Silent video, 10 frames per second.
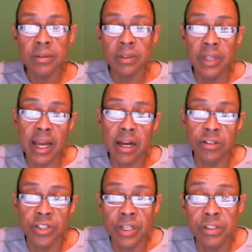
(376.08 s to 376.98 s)
Now,
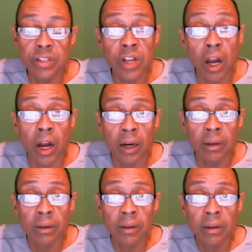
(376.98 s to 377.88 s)
chances
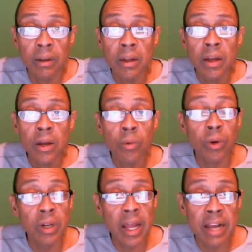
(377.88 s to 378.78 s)
are
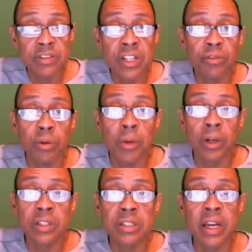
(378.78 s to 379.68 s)
we're going to have several
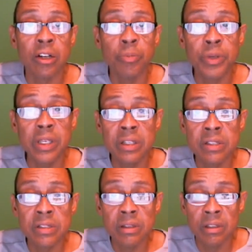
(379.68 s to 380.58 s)
market cycle
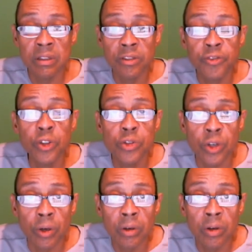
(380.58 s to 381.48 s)
peaks in the
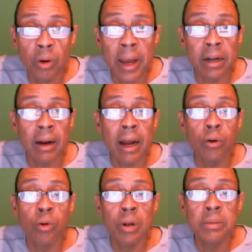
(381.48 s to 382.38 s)
future, no matter how
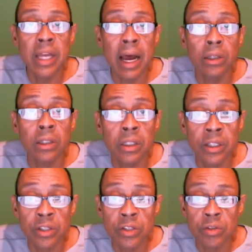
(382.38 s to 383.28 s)
grim the outlook
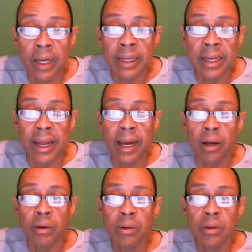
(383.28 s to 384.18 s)
is right
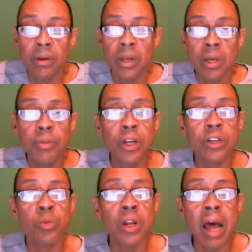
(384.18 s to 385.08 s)
now.
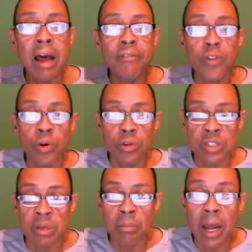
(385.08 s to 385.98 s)
Because what I've
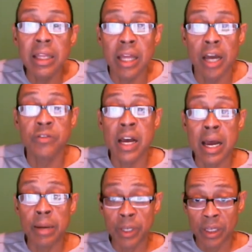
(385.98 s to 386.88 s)
noticed in my
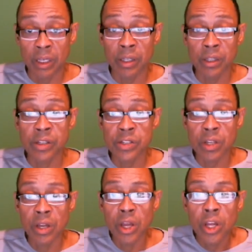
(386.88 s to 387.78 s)
lifetime is
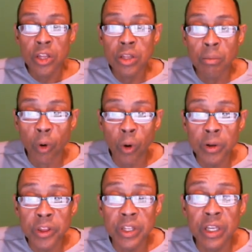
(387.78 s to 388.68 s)
the
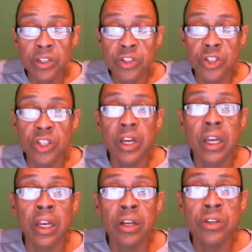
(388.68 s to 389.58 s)
more things
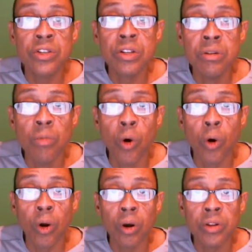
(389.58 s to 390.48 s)
change, the
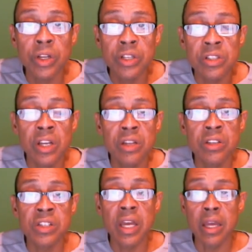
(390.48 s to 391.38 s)
more they stay the
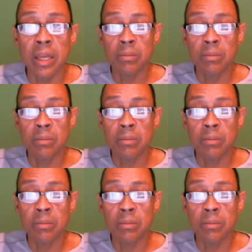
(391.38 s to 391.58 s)
same.